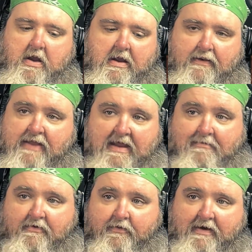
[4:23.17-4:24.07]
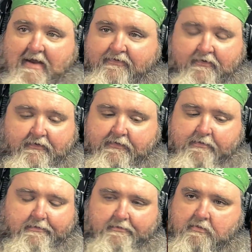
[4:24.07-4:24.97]
The imagery, that's just
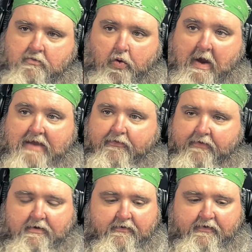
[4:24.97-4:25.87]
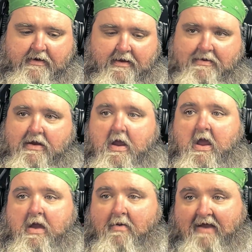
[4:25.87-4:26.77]
crazy. And
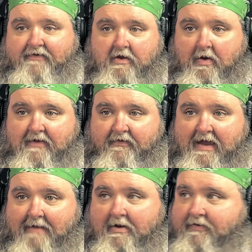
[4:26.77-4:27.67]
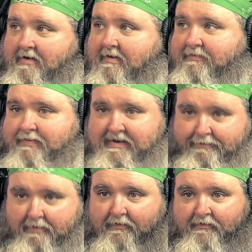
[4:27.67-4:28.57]
when I say crazy, I'm not talking about the
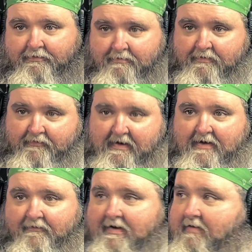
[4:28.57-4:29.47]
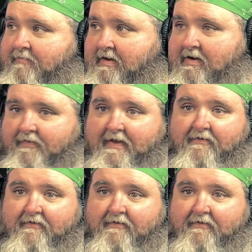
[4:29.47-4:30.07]
people's state of health, mental health.